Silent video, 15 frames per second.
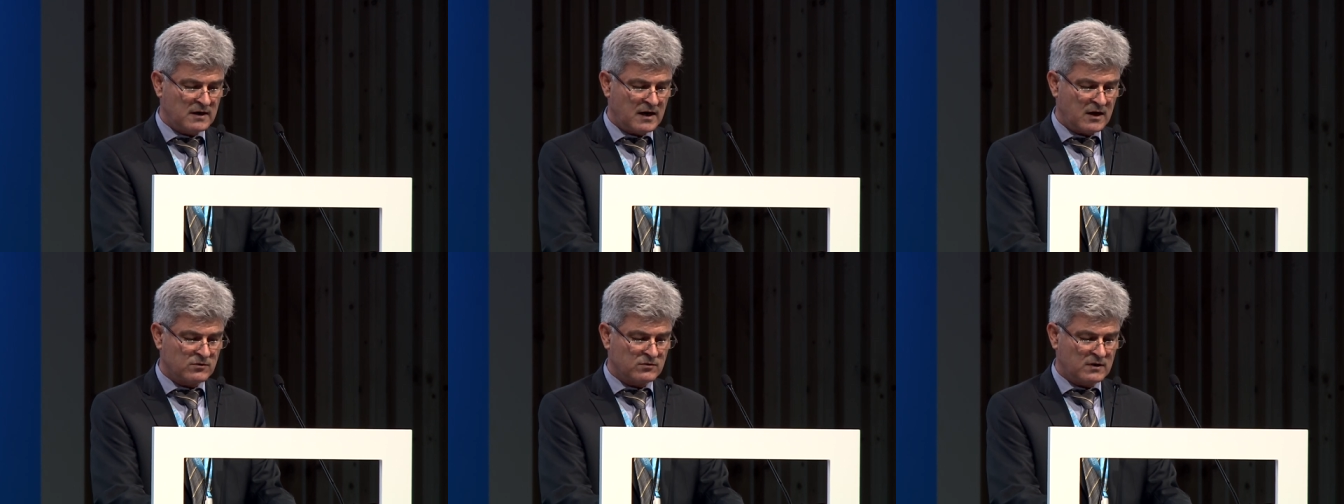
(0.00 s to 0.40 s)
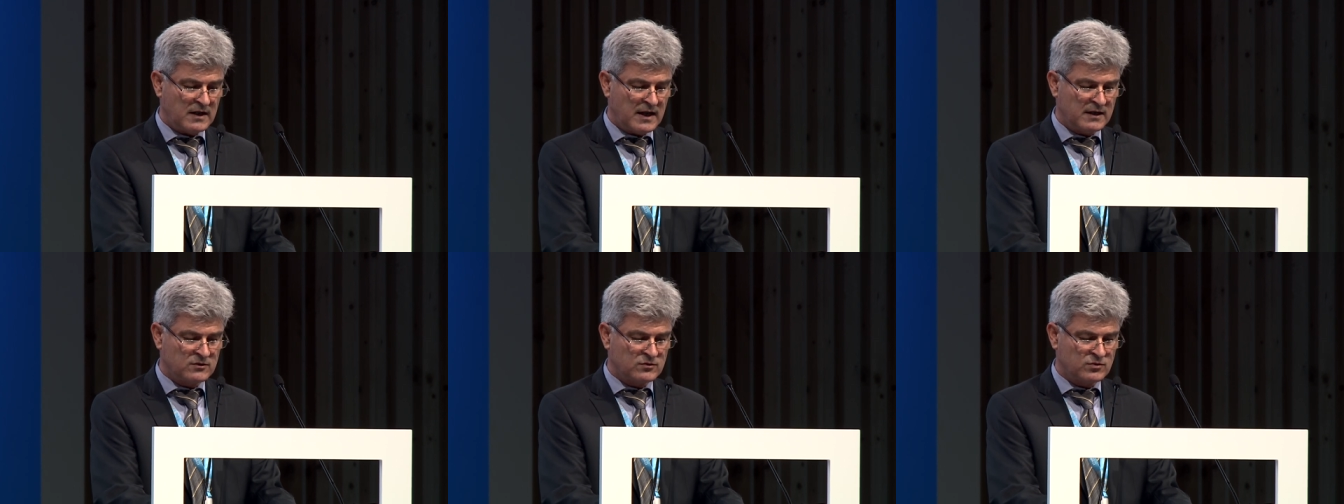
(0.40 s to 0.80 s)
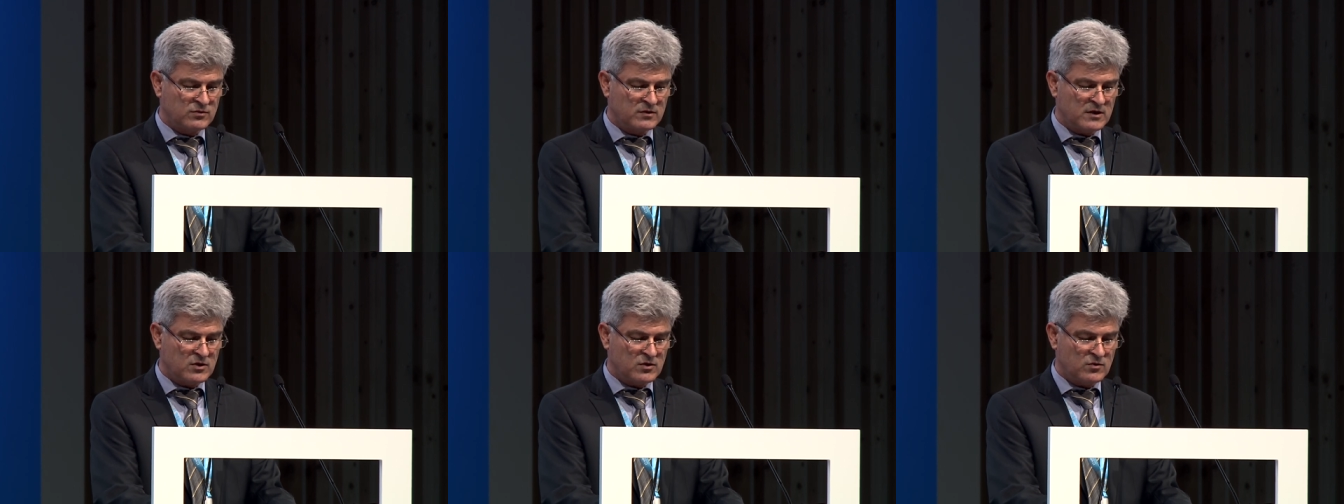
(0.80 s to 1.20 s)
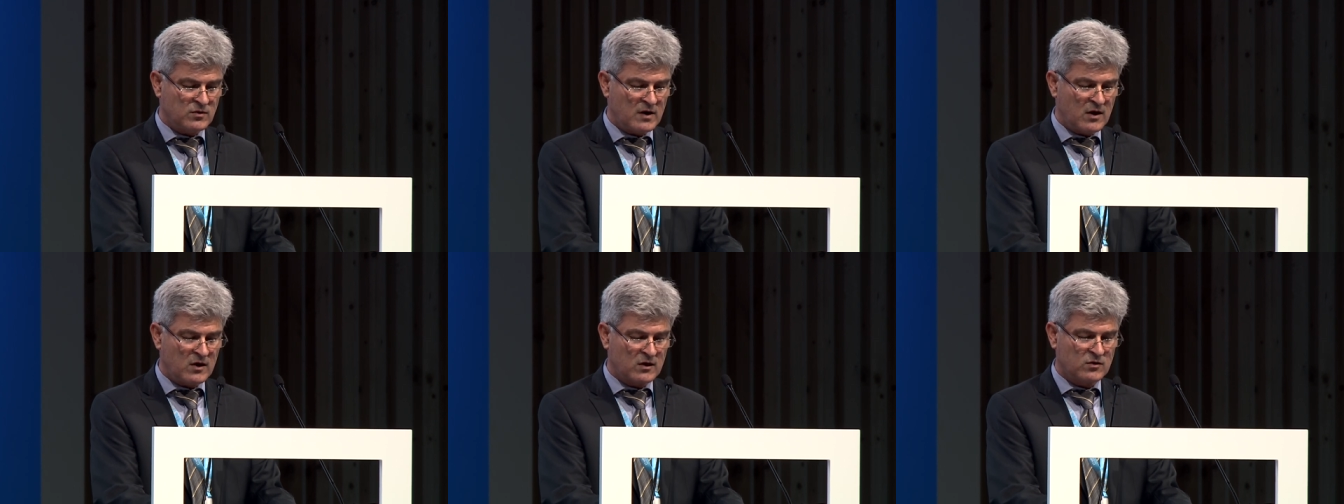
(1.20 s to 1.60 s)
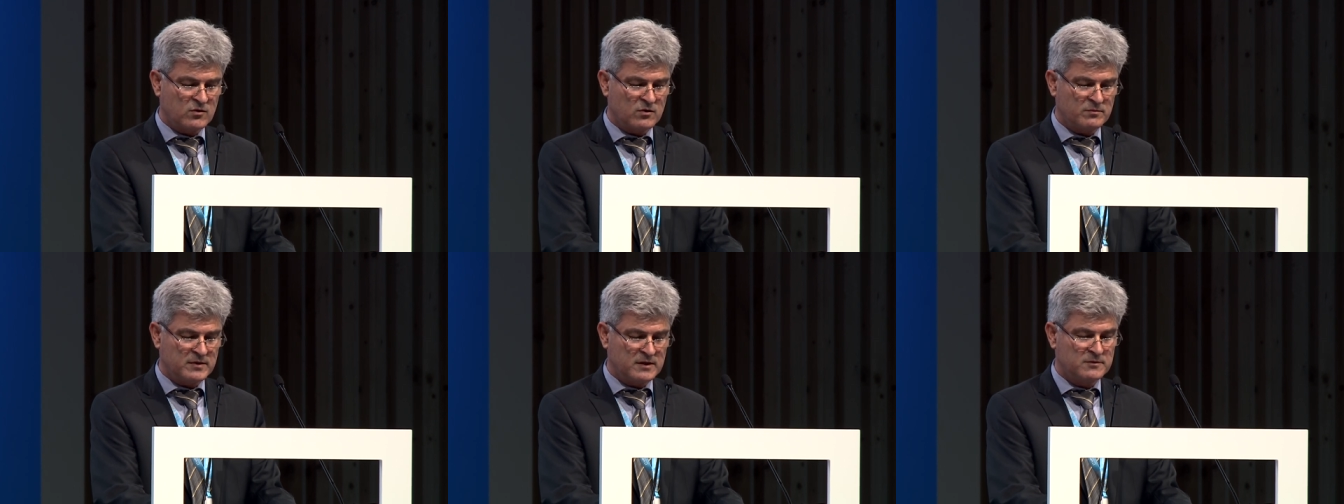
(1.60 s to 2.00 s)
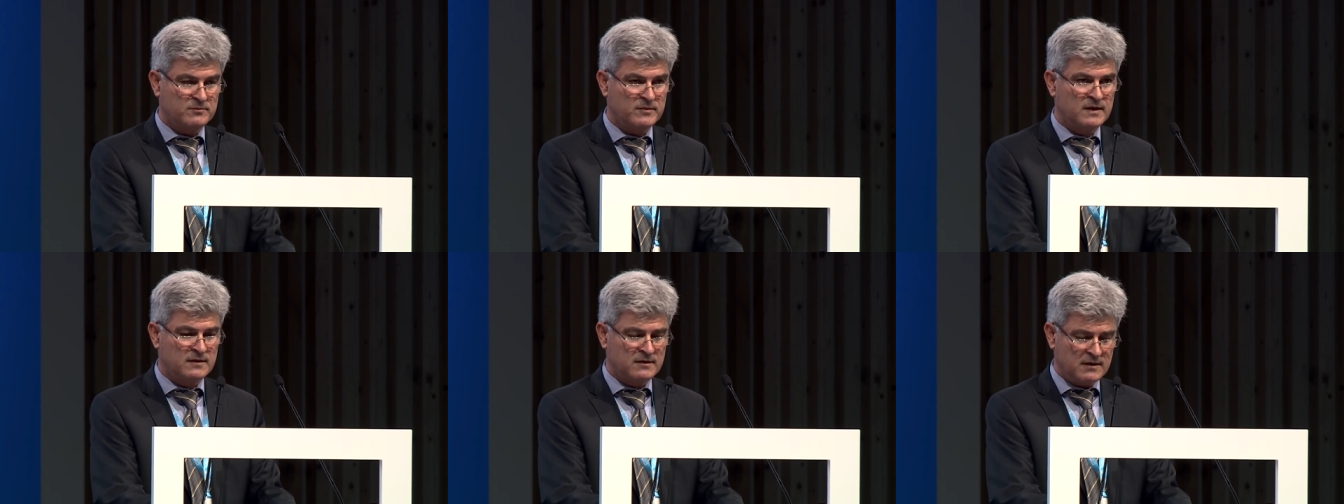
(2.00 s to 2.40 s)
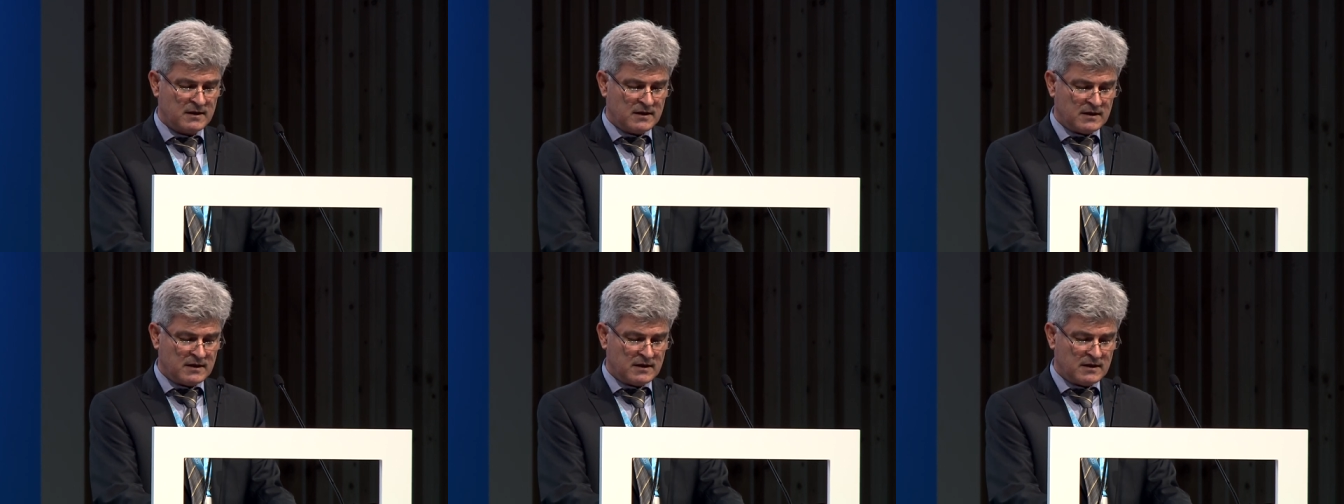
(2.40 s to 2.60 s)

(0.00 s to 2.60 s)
I would like to renew our commitment